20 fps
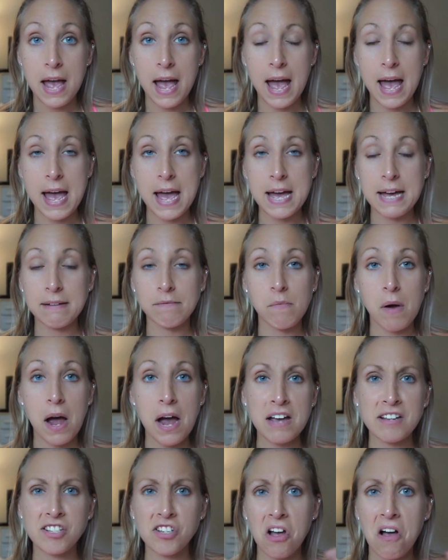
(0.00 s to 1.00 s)
and
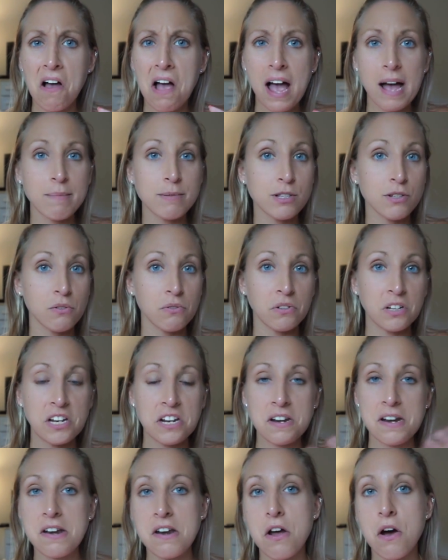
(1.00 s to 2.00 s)
I saw
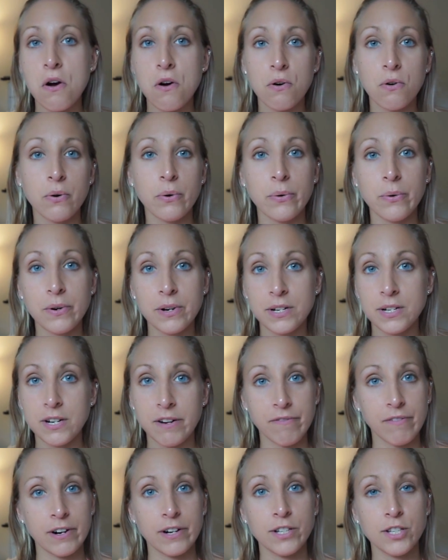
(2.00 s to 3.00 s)
absolutely no
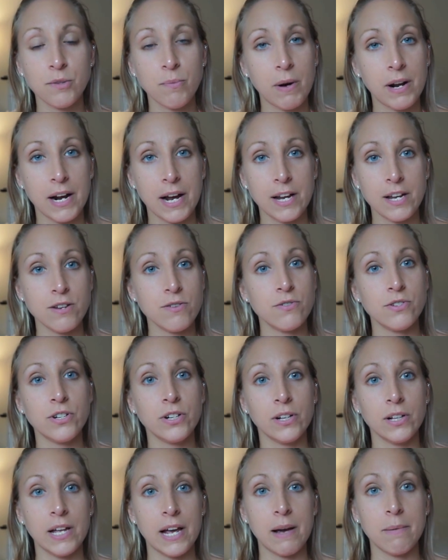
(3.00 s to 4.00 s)
difference when I
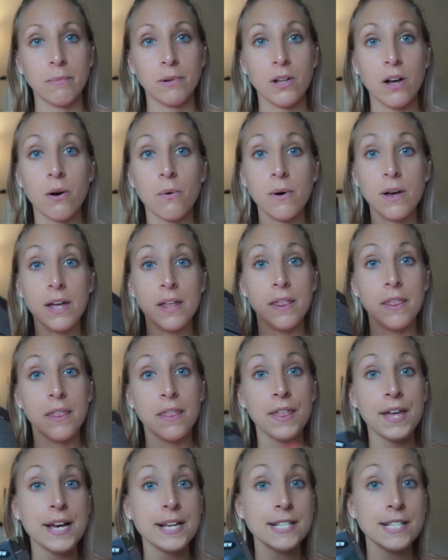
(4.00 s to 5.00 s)
used Glam Glow.
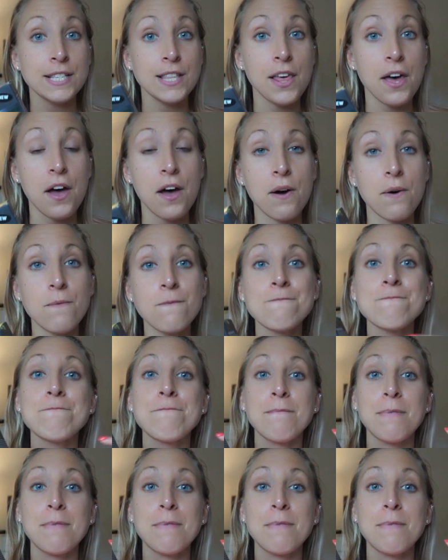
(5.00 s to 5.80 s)
This though,